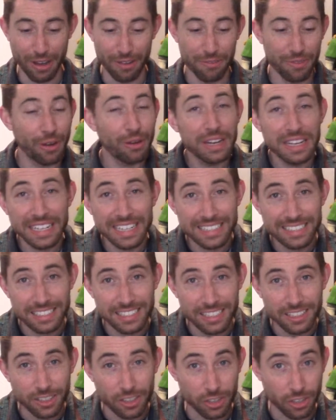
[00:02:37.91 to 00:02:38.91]
Very
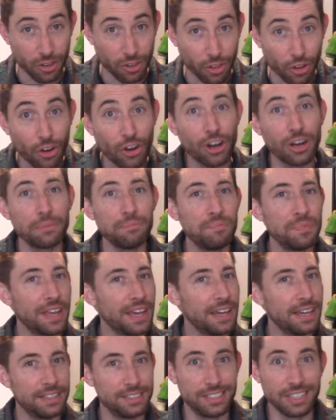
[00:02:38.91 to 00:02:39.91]
easy to learn,
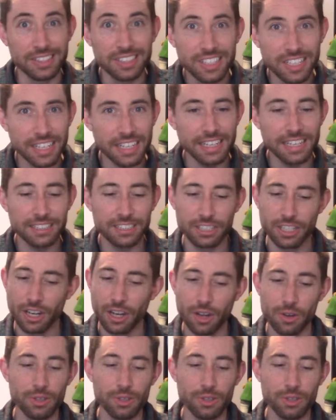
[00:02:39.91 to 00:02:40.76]
to teach.